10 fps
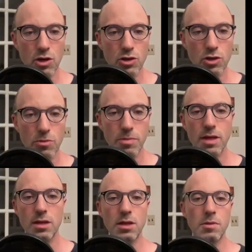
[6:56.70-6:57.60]
to be
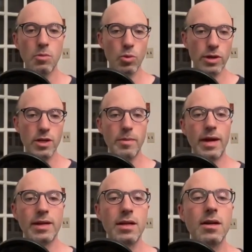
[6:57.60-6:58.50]
a little bit more
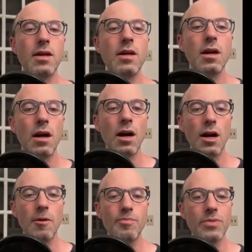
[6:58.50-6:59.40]
idiomatic.
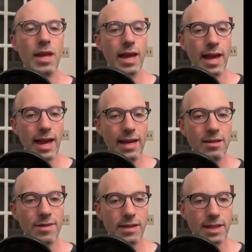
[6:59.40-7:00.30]
Um, and in
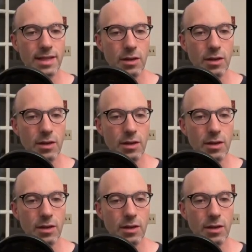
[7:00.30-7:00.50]
fact, I can get